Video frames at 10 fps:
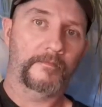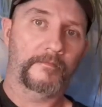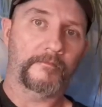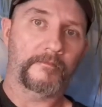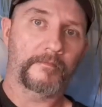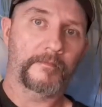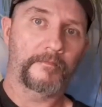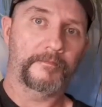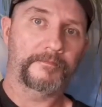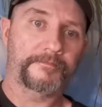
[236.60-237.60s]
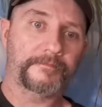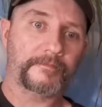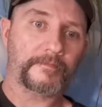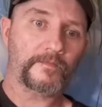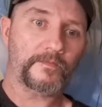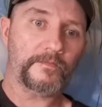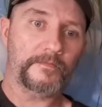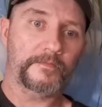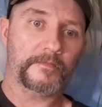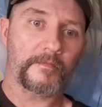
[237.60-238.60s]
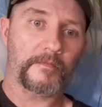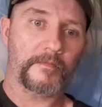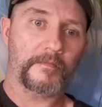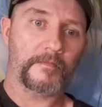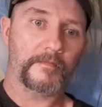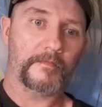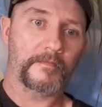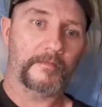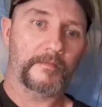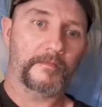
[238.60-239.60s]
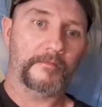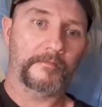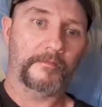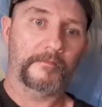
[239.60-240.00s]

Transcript: The person shown says nothing.